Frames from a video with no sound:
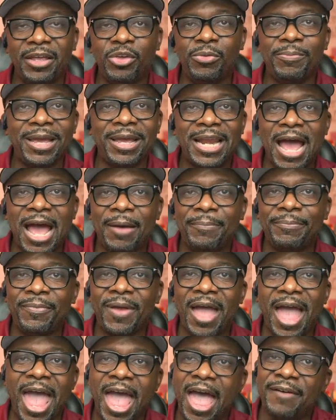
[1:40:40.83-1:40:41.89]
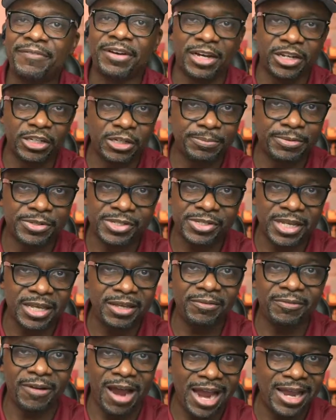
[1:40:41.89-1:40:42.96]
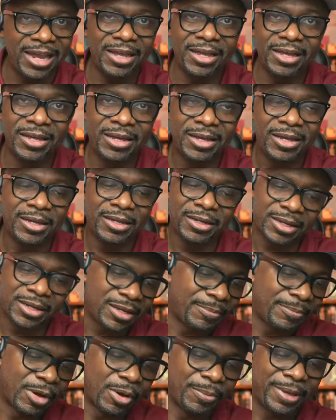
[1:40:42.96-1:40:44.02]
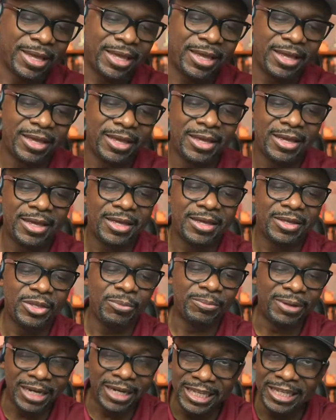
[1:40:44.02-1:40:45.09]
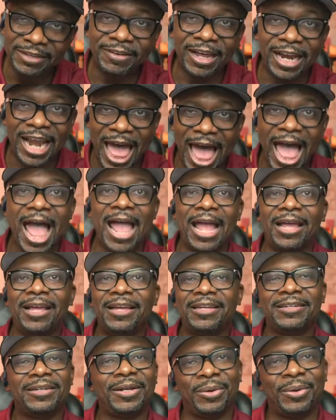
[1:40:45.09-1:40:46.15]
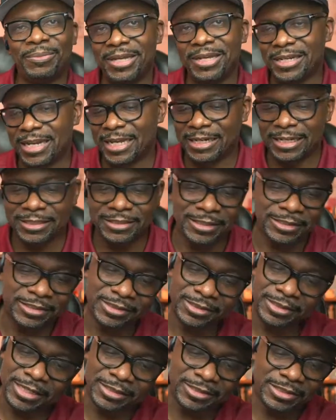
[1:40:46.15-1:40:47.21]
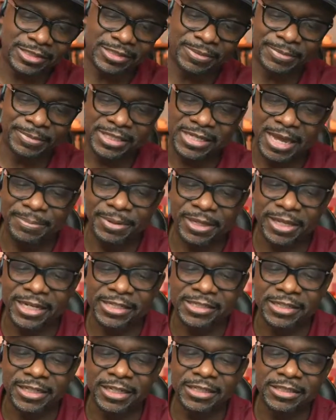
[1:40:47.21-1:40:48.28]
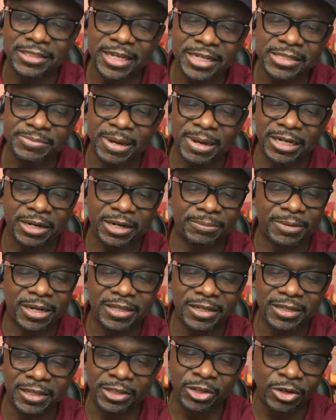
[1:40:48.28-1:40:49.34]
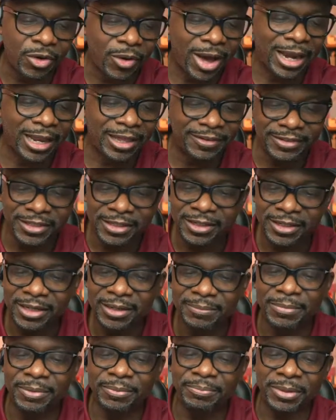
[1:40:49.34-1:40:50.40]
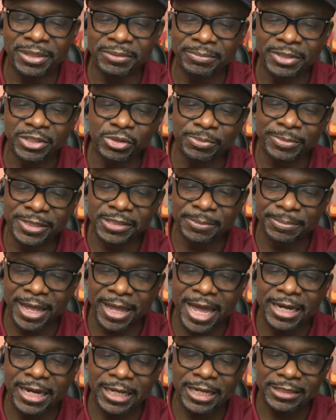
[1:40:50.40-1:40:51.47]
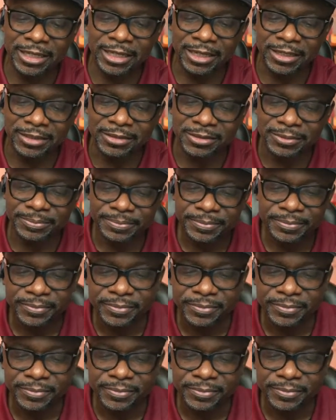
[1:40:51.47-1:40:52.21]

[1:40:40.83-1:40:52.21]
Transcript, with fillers: You may not have 100%, right? Come on, man. You believe a lie. No, man, that, that's just that's just a misapplication of the text, my dear brother. You know I love you, but but but you misapplying that text.